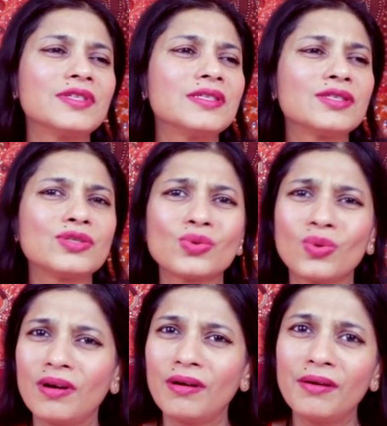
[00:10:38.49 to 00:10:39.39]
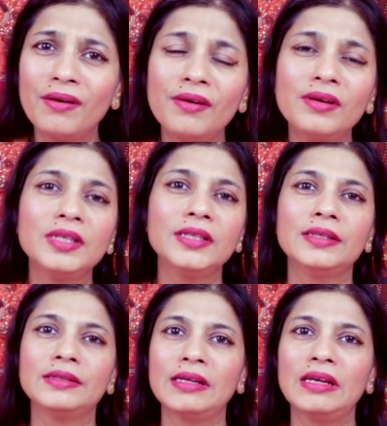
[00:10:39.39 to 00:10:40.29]
since so early
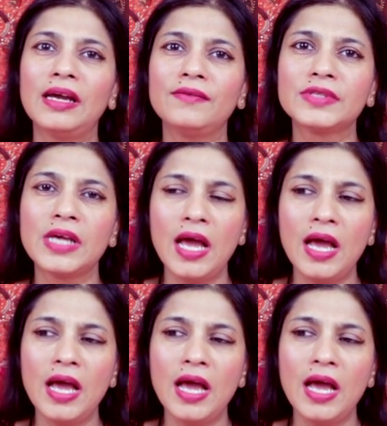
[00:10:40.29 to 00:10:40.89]
in their lives.